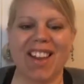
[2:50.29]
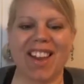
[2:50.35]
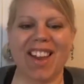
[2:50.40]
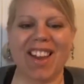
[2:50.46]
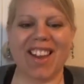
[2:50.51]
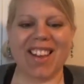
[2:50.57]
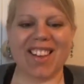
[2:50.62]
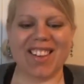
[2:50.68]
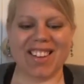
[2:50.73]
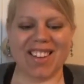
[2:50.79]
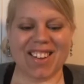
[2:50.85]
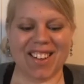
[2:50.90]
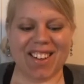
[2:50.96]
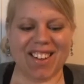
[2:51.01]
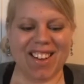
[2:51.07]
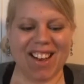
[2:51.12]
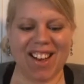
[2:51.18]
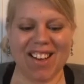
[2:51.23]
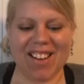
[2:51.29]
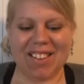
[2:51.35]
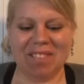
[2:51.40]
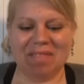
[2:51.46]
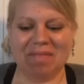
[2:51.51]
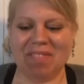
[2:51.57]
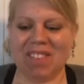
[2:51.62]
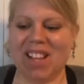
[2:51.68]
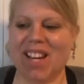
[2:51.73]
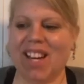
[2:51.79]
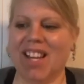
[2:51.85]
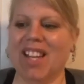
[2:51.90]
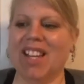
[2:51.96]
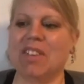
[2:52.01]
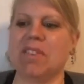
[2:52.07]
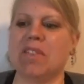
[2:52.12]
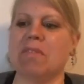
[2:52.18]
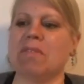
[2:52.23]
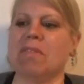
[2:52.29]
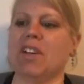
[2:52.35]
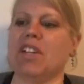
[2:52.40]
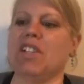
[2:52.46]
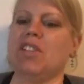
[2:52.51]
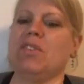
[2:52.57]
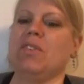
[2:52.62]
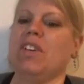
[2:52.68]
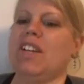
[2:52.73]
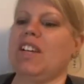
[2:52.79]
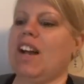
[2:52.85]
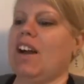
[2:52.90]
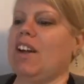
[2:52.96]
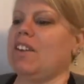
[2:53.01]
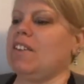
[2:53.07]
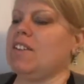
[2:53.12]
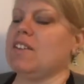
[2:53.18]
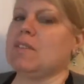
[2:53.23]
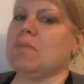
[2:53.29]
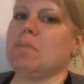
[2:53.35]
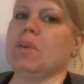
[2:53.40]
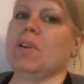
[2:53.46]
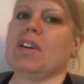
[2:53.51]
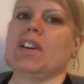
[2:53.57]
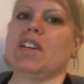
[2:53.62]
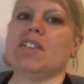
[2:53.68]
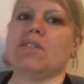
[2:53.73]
and then I can refer to it out of this book.